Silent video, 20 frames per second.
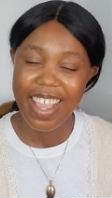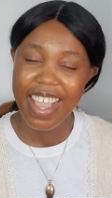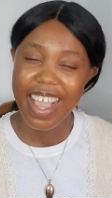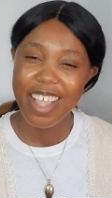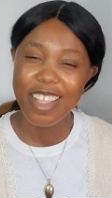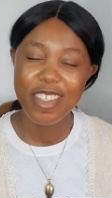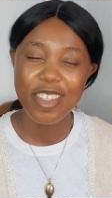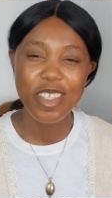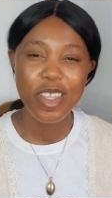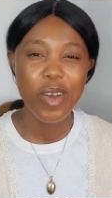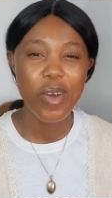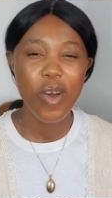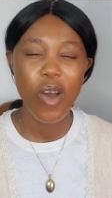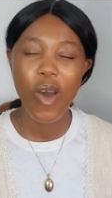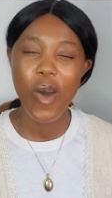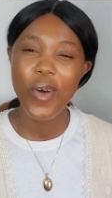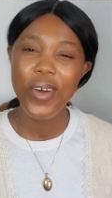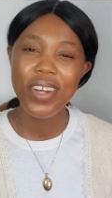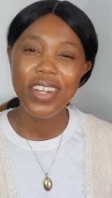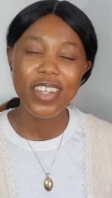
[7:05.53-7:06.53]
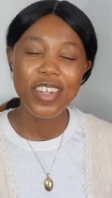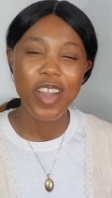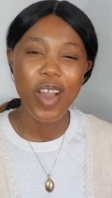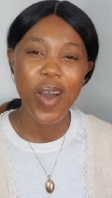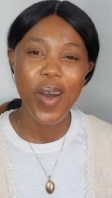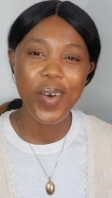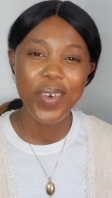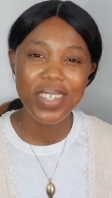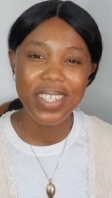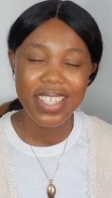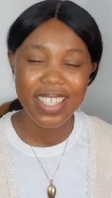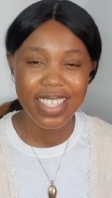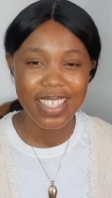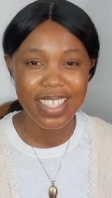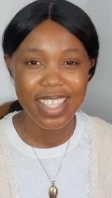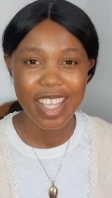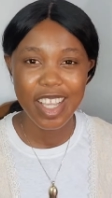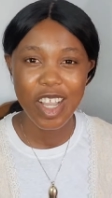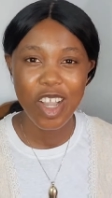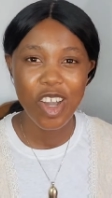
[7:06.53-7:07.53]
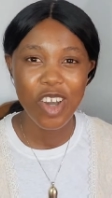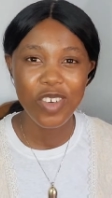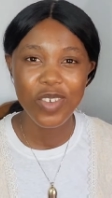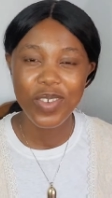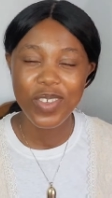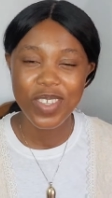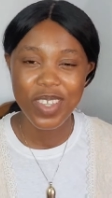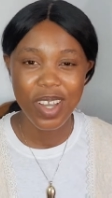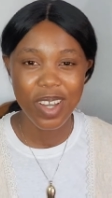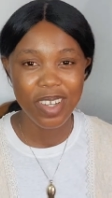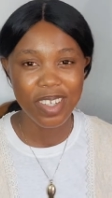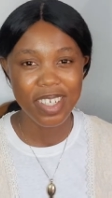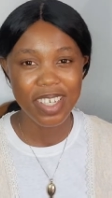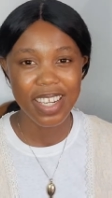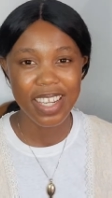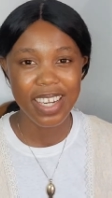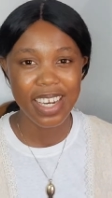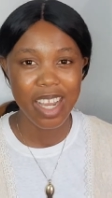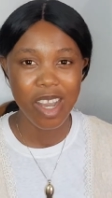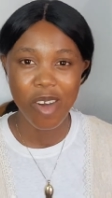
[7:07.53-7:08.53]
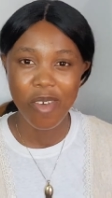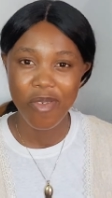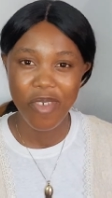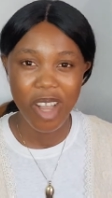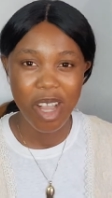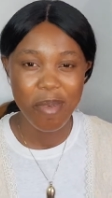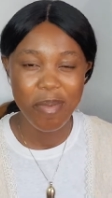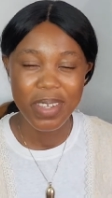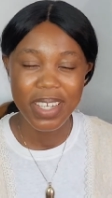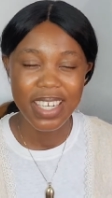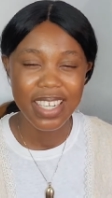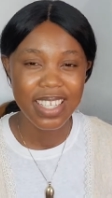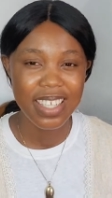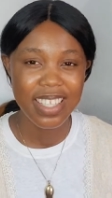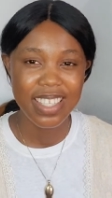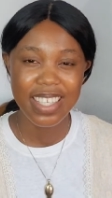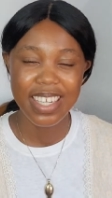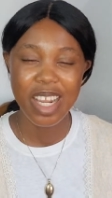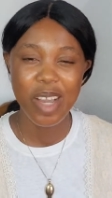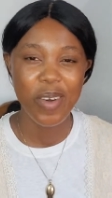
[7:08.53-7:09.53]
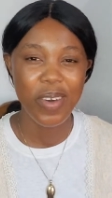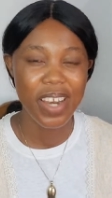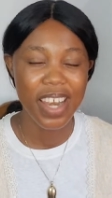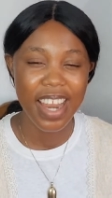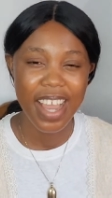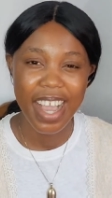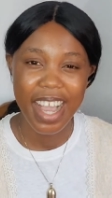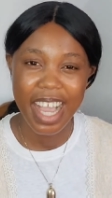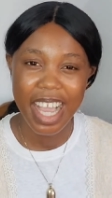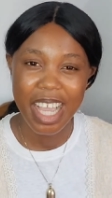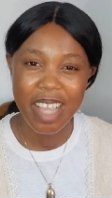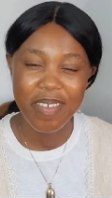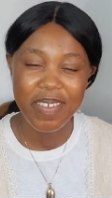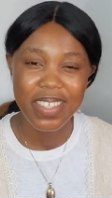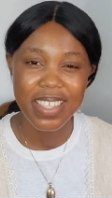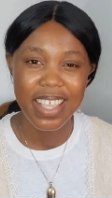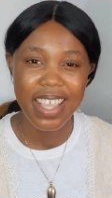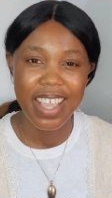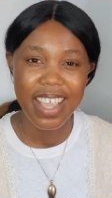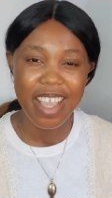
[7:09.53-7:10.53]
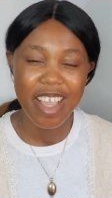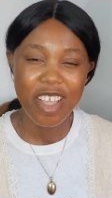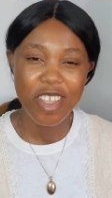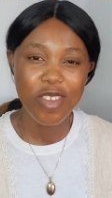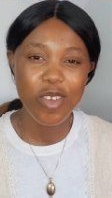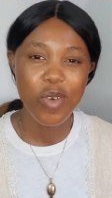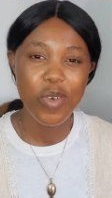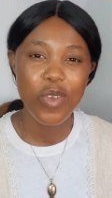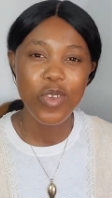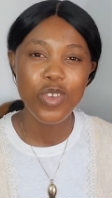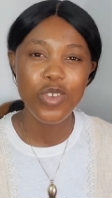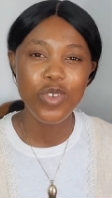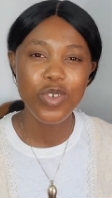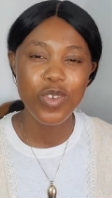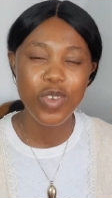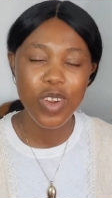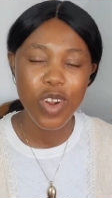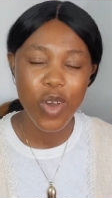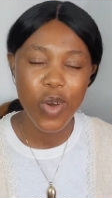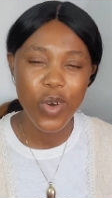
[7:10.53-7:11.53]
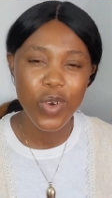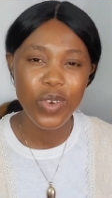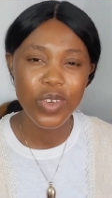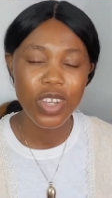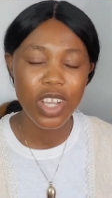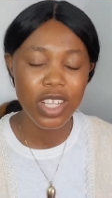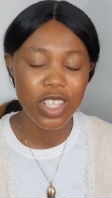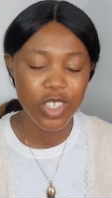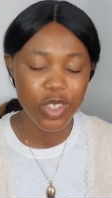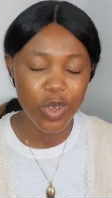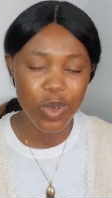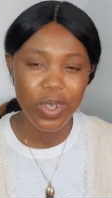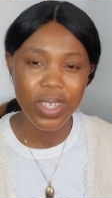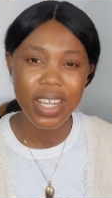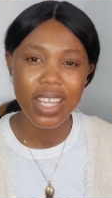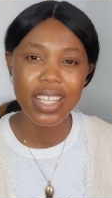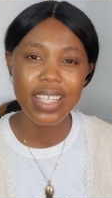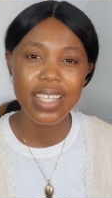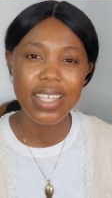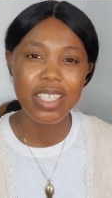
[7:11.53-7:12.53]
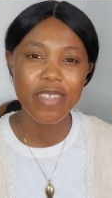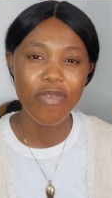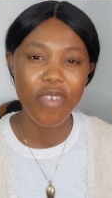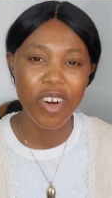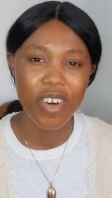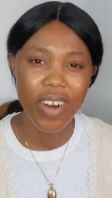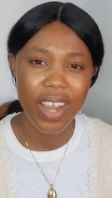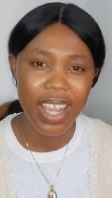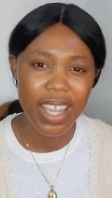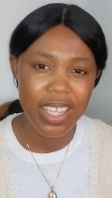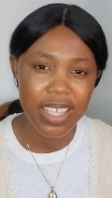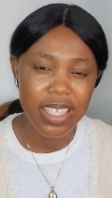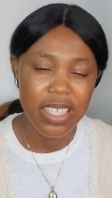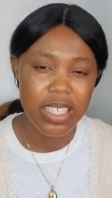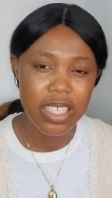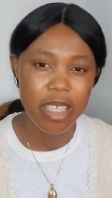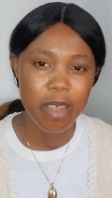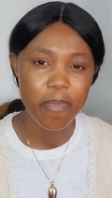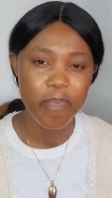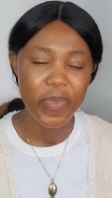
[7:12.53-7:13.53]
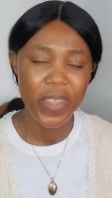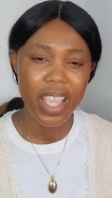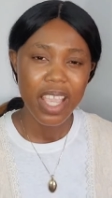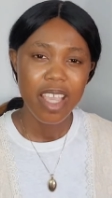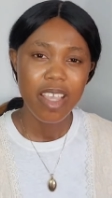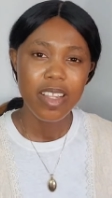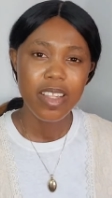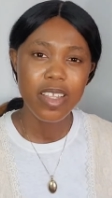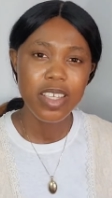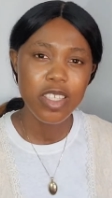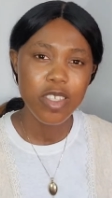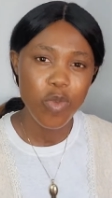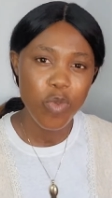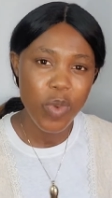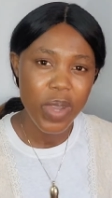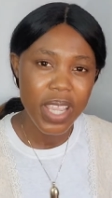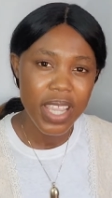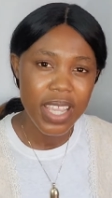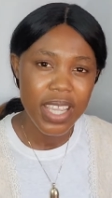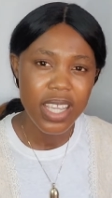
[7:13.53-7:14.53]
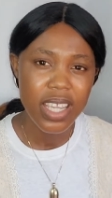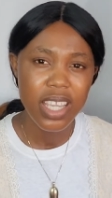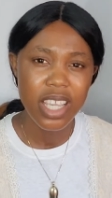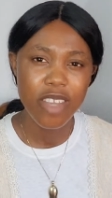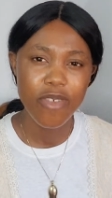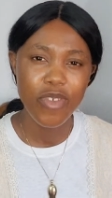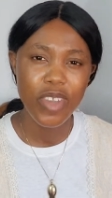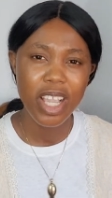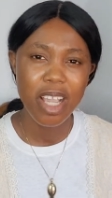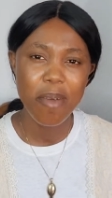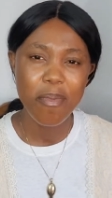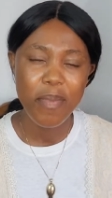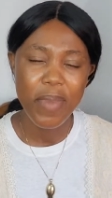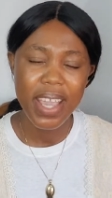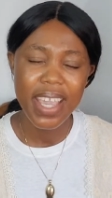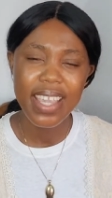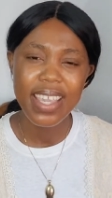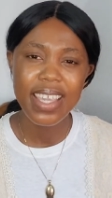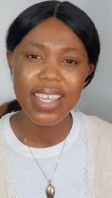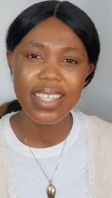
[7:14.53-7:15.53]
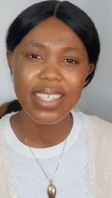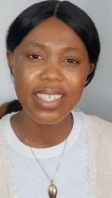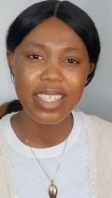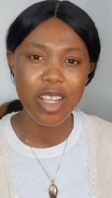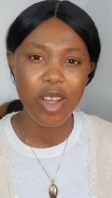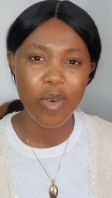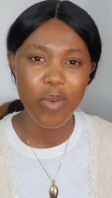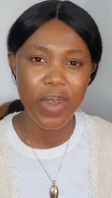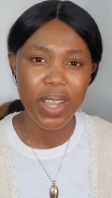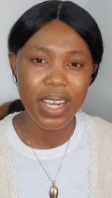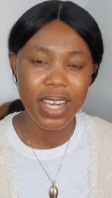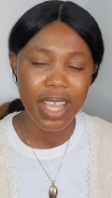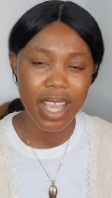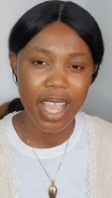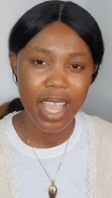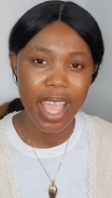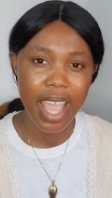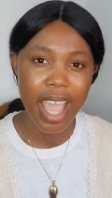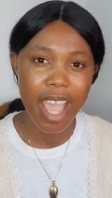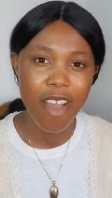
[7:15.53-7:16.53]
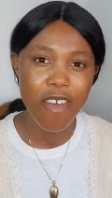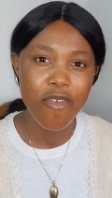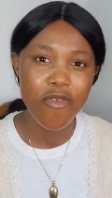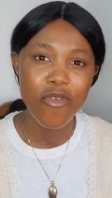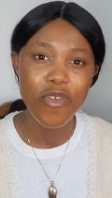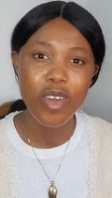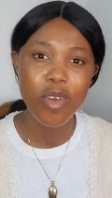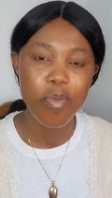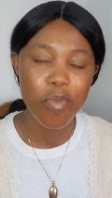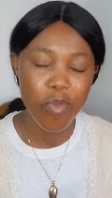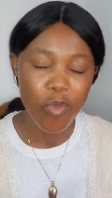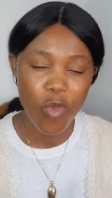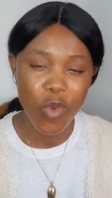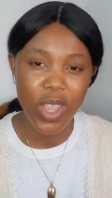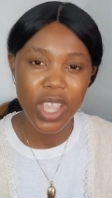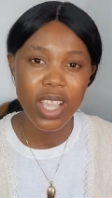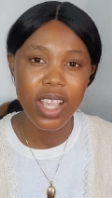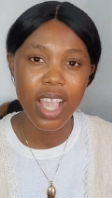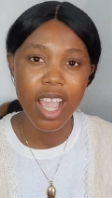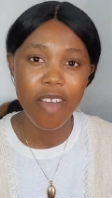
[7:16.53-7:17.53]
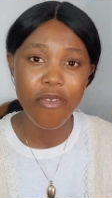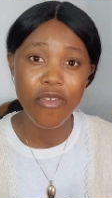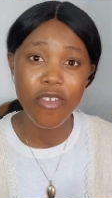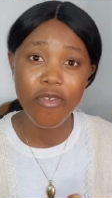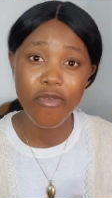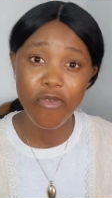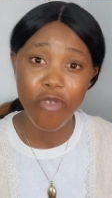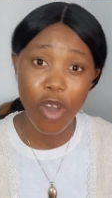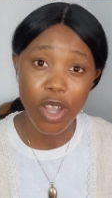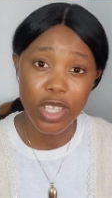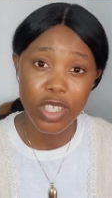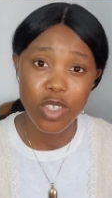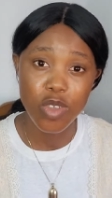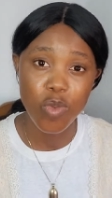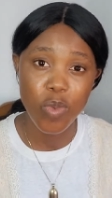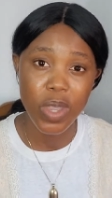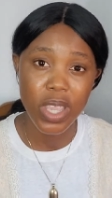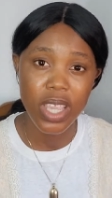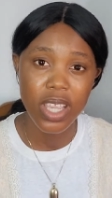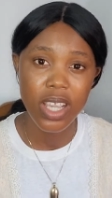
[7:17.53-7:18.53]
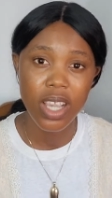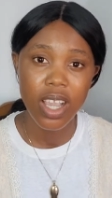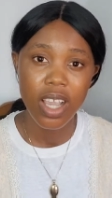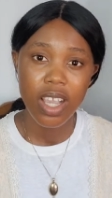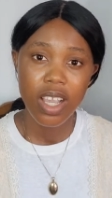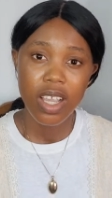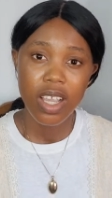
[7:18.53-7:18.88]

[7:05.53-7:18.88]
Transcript: And so on and on this thing goes on in our families, in our lives. So you should know and show that there's variety. This week, if you can make it in a way that every week, every first week,